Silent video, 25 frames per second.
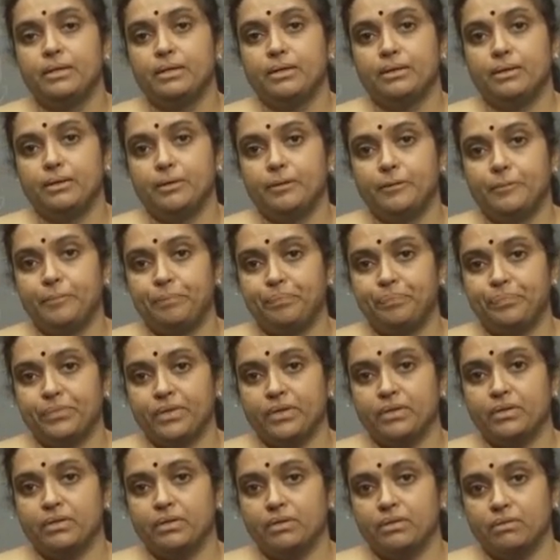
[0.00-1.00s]

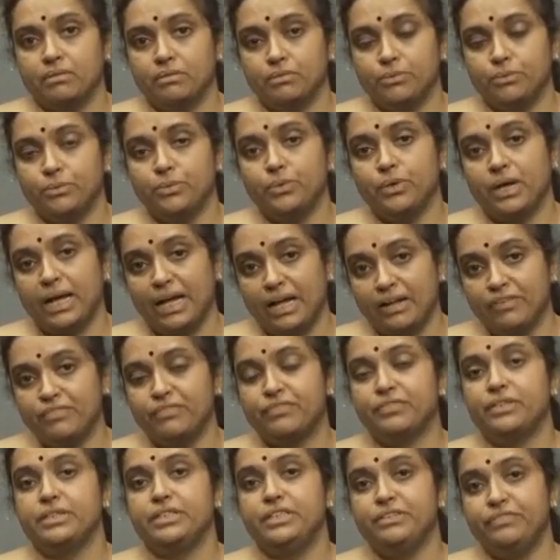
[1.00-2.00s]
who
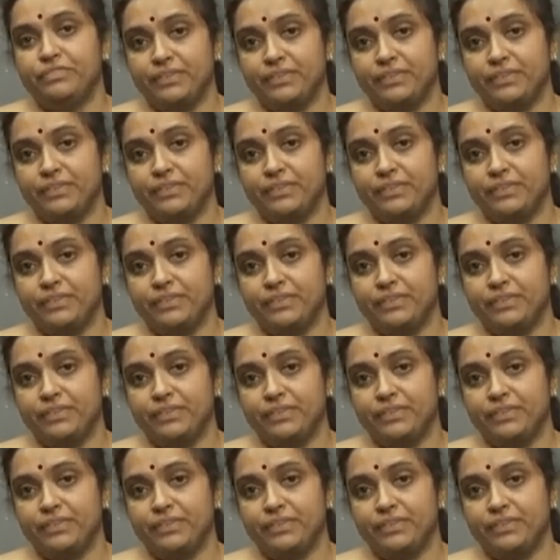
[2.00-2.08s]
have